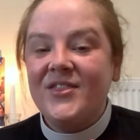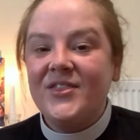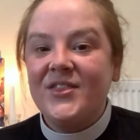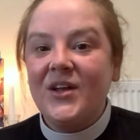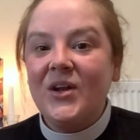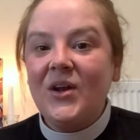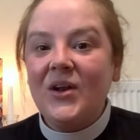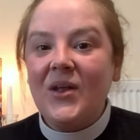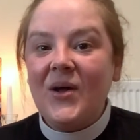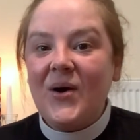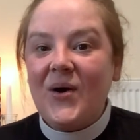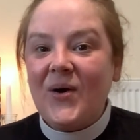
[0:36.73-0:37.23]

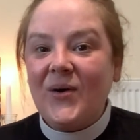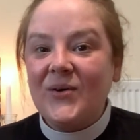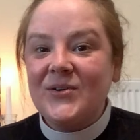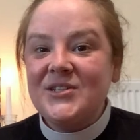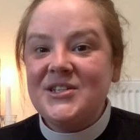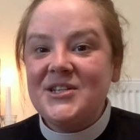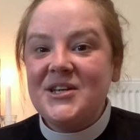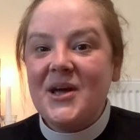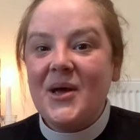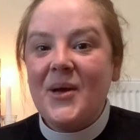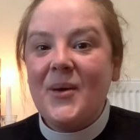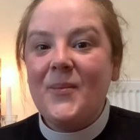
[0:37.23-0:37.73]
The
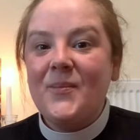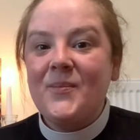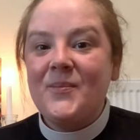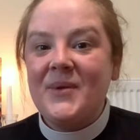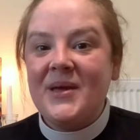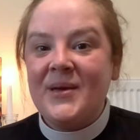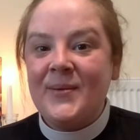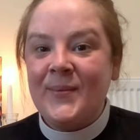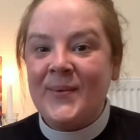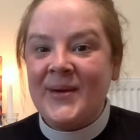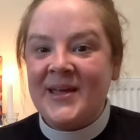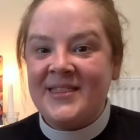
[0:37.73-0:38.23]
Lord
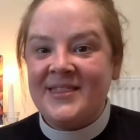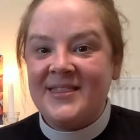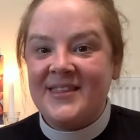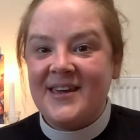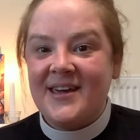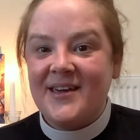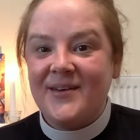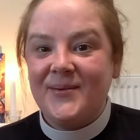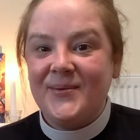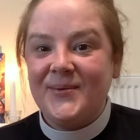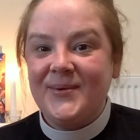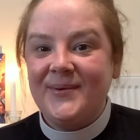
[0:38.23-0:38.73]
be with
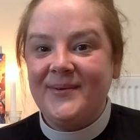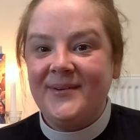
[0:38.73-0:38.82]
you